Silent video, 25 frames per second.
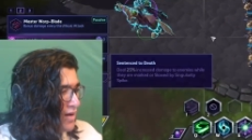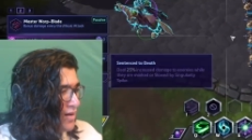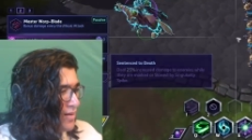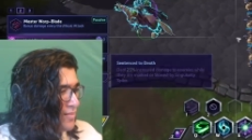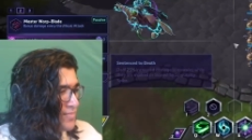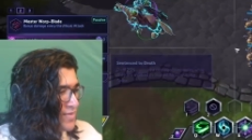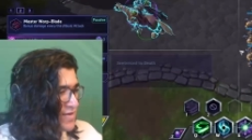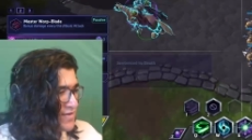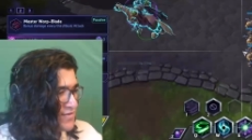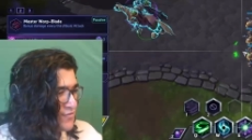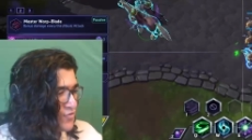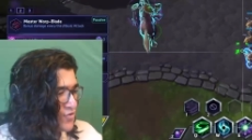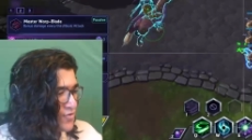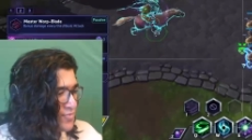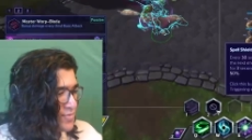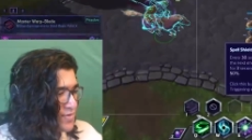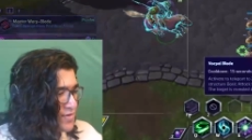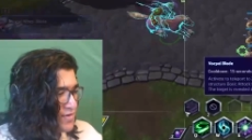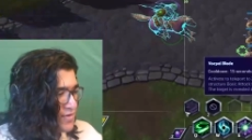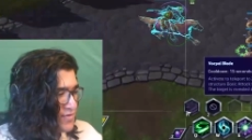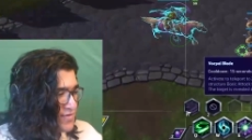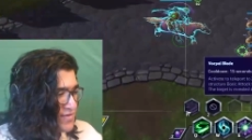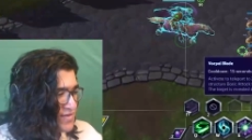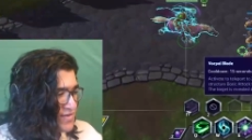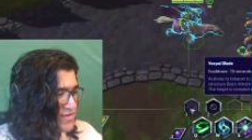because Vorpal
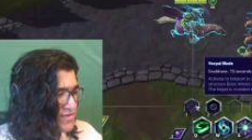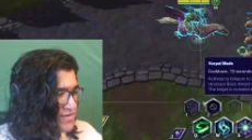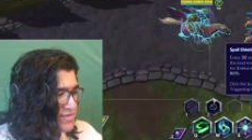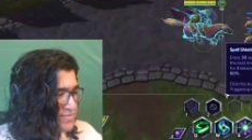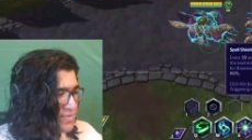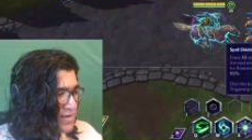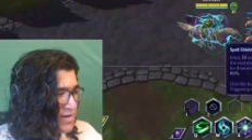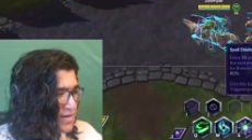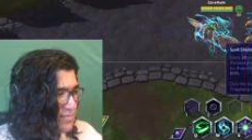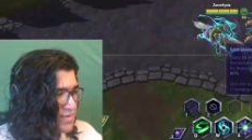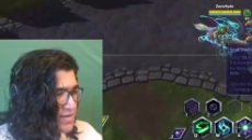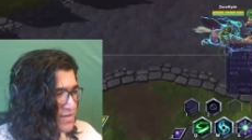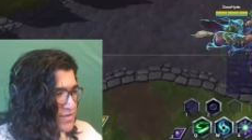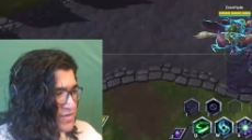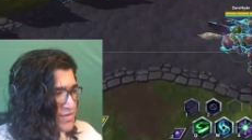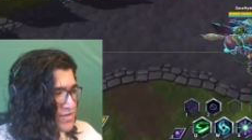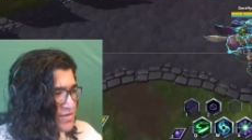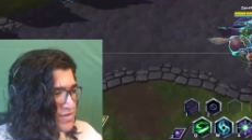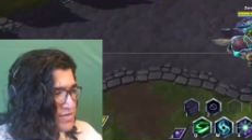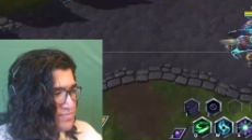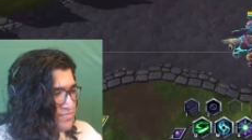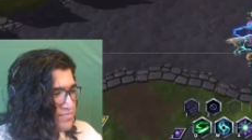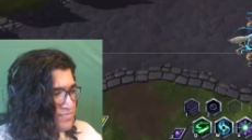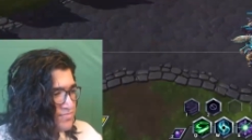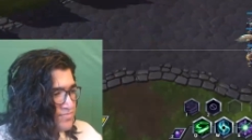usage is pretty
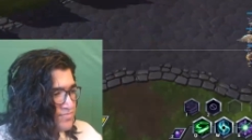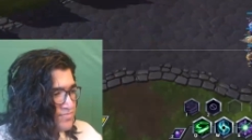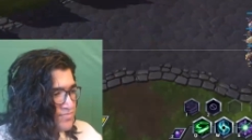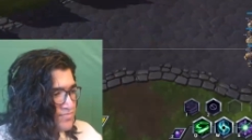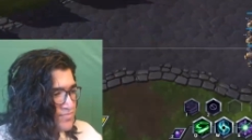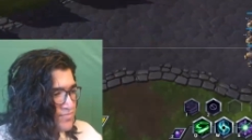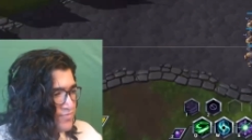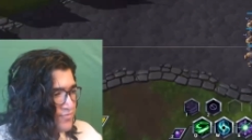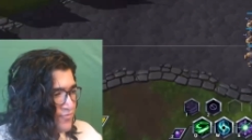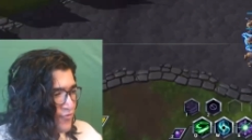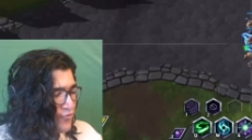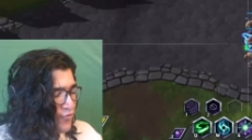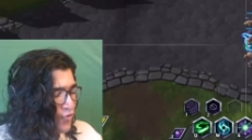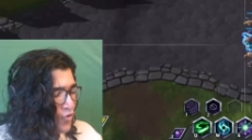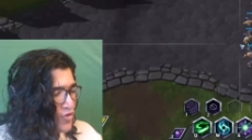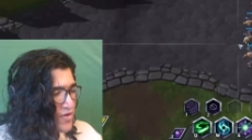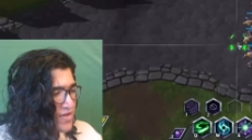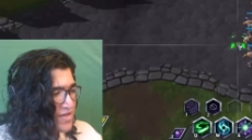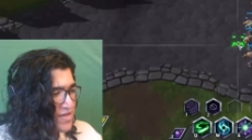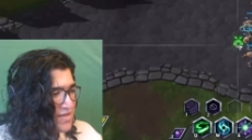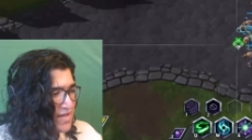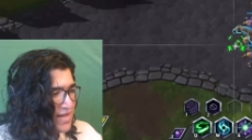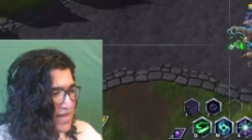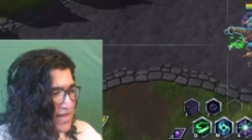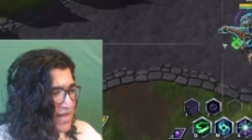much for
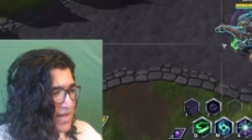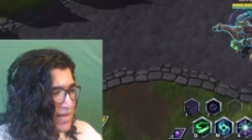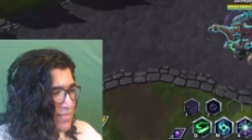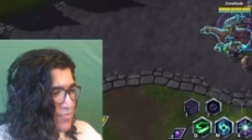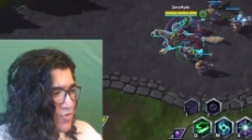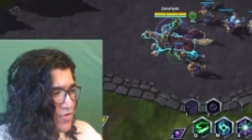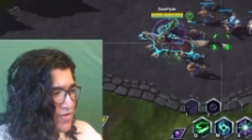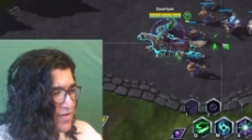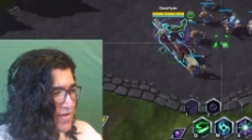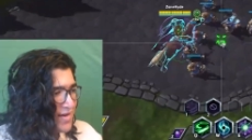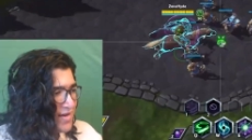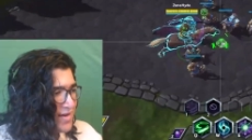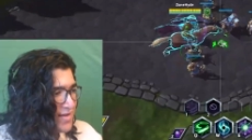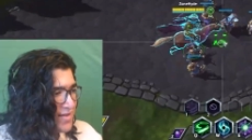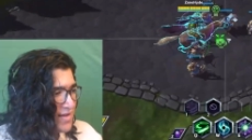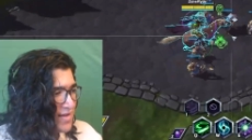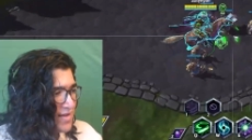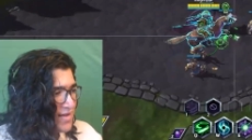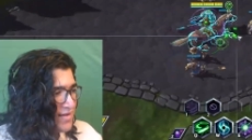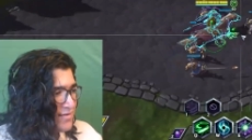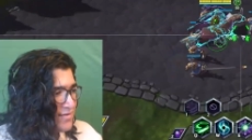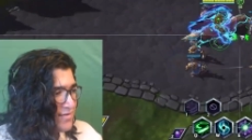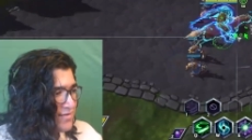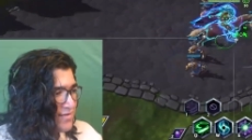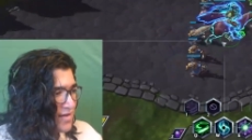the late game more than anything
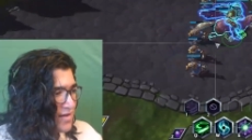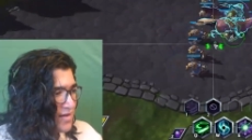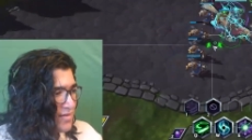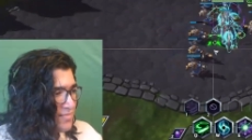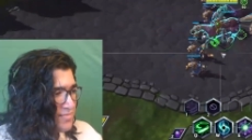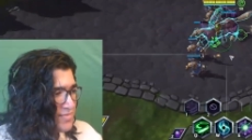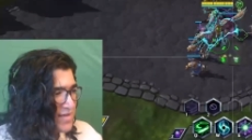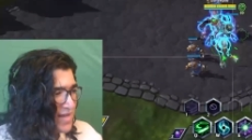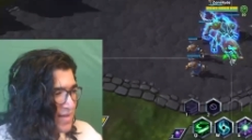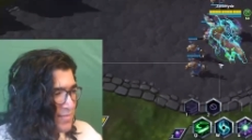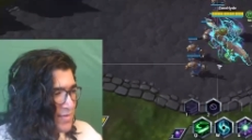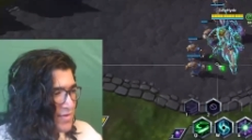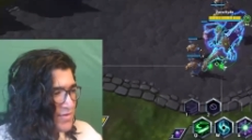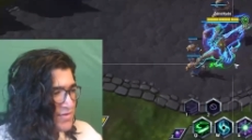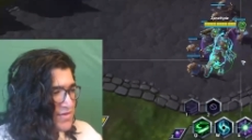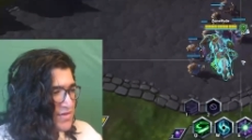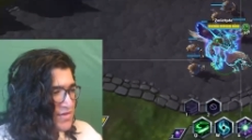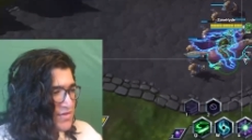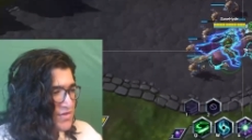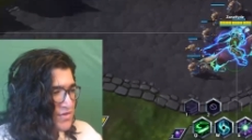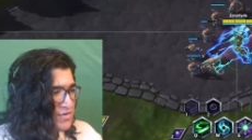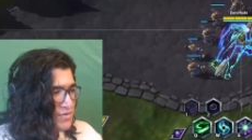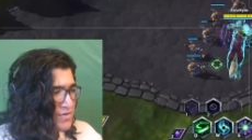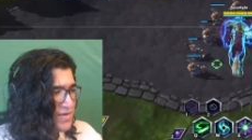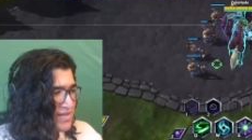else. Can be used to
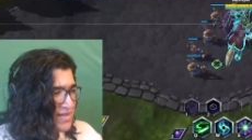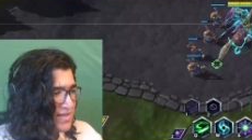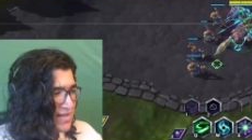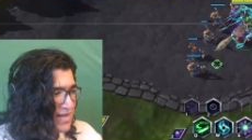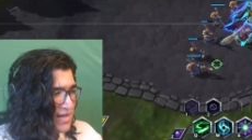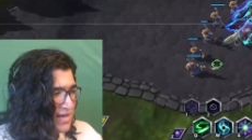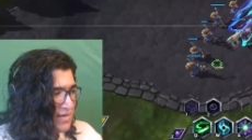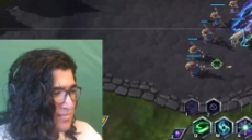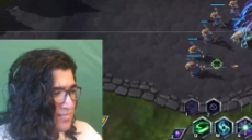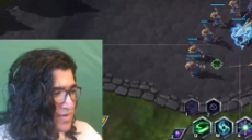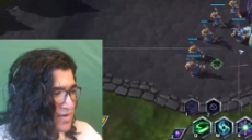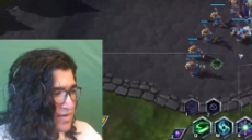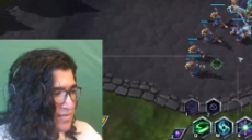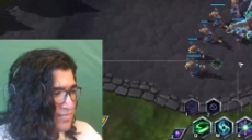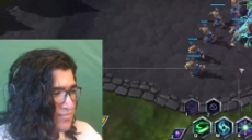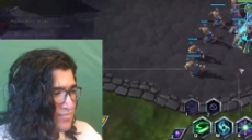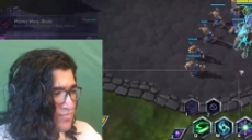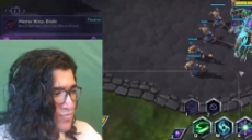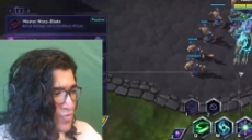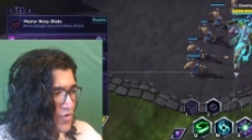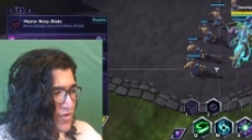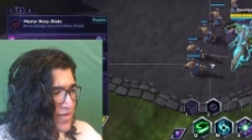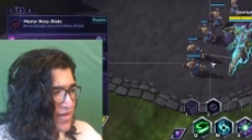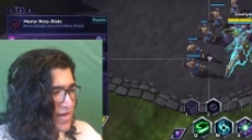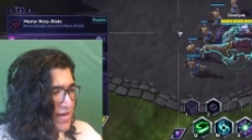juke and lane, but
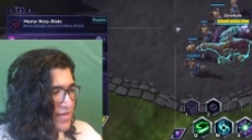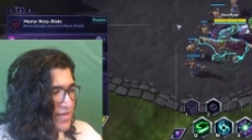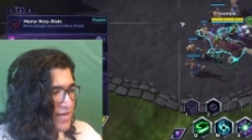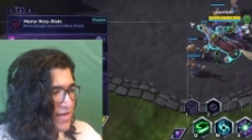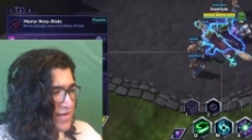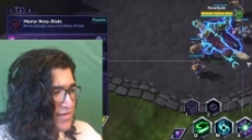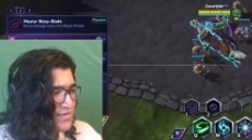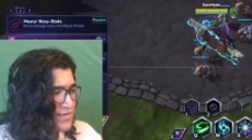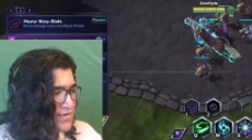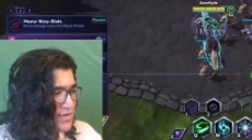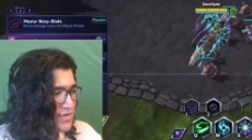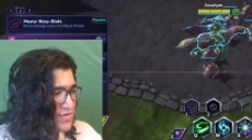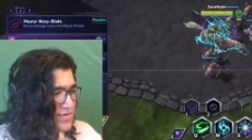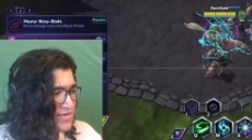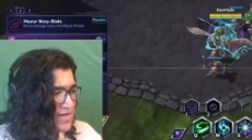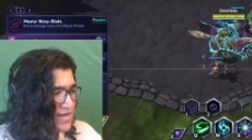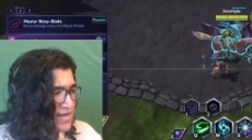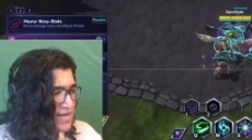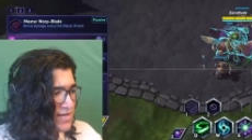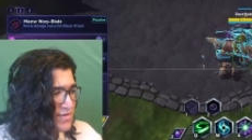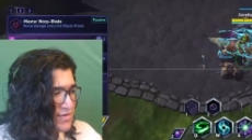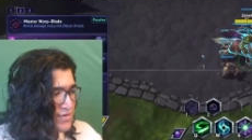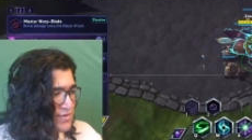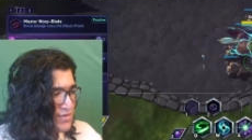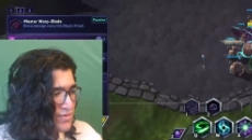more than anything else, you're using
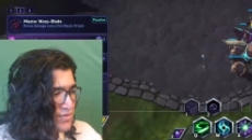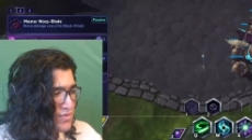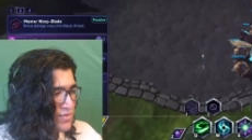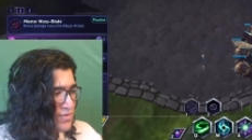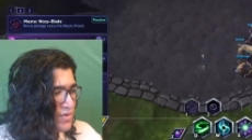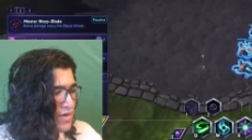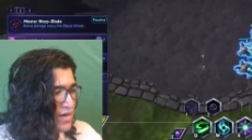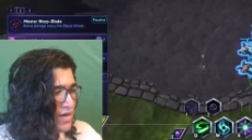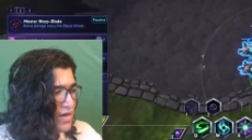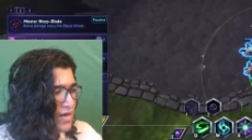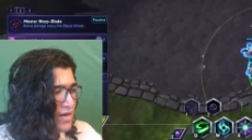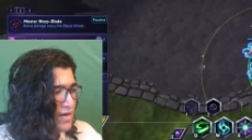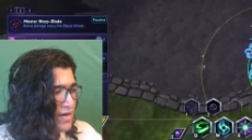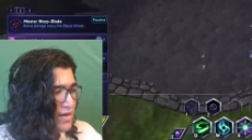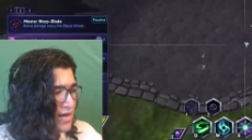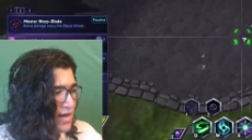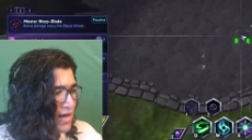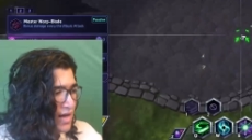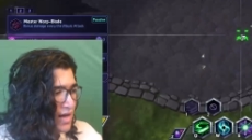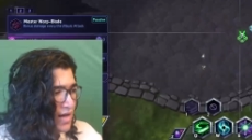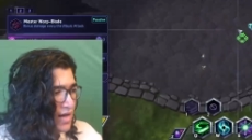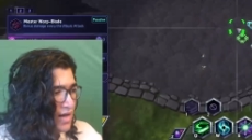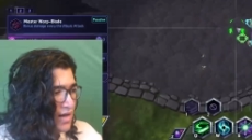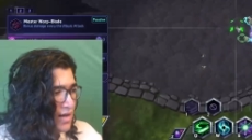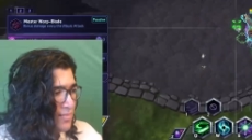it to
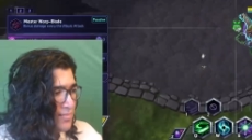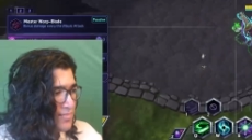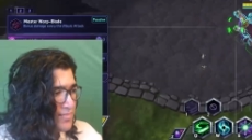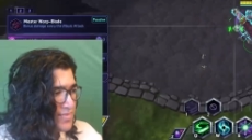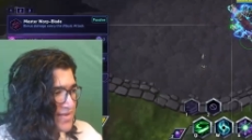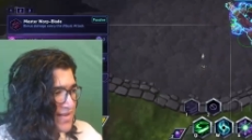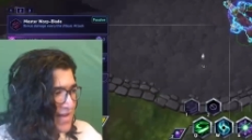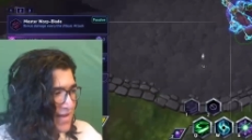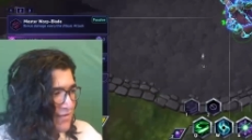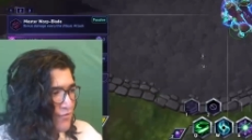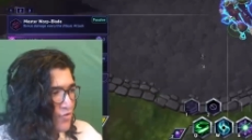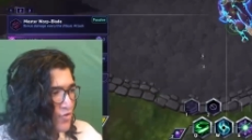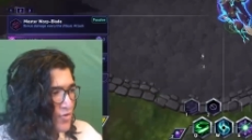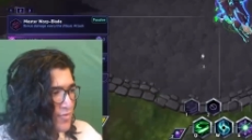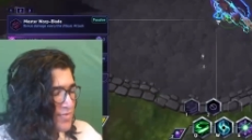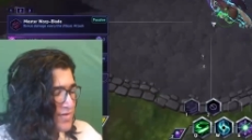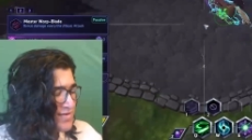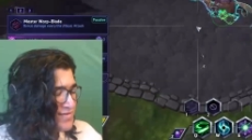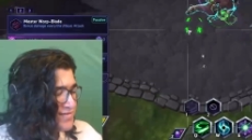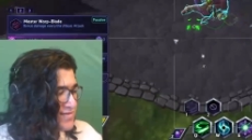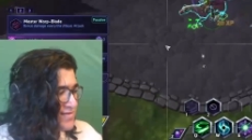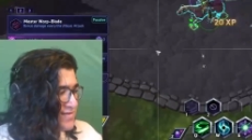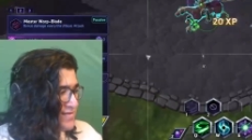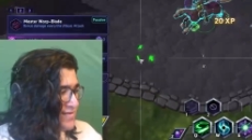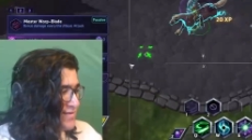get Void
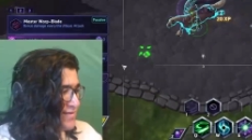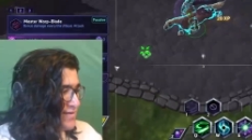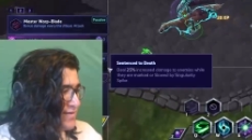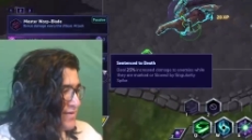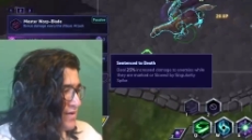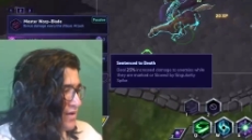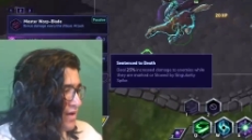Prisons.